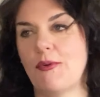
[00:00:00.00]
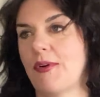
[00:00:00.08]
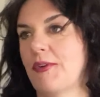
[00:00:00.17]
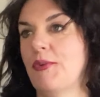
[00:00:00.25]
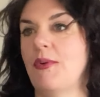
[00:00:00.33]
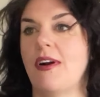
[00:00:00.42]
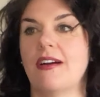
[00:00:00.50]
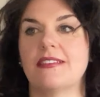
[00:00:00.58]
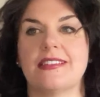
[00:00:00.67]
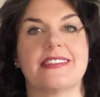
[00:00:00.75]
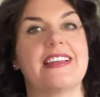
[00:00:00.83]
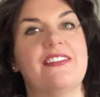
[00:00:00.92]
or who are
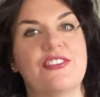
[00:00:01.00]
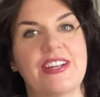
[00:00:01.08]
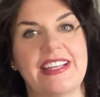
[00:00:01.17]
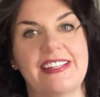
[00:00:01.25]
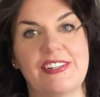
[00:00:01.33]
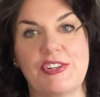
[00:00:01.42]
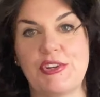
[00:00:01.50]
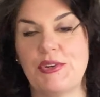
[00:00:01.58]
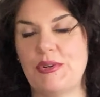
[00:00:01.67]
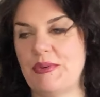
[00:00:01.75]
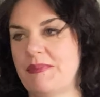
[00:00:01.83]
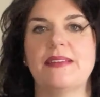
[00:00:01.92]
discovering it
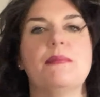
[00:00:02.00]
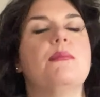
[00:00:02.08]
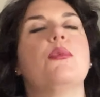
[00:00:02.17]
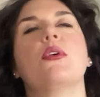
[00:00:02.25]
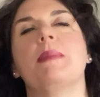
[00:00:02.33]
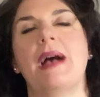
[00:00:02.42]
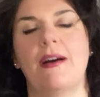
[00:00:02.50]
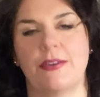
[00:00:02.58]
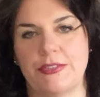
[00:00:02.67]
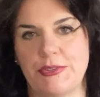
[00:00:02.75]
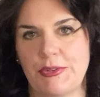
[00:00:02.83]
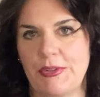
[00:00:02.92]
anew, more power
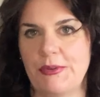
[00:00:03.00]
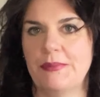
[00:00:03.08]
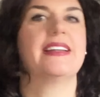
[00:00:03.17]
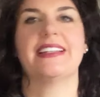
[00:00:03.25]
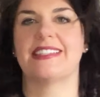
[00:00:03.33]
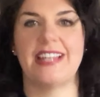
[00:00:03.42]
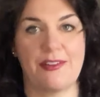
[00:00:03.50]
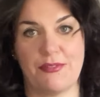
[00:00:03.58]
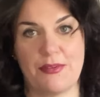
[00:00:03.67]
to you. It's not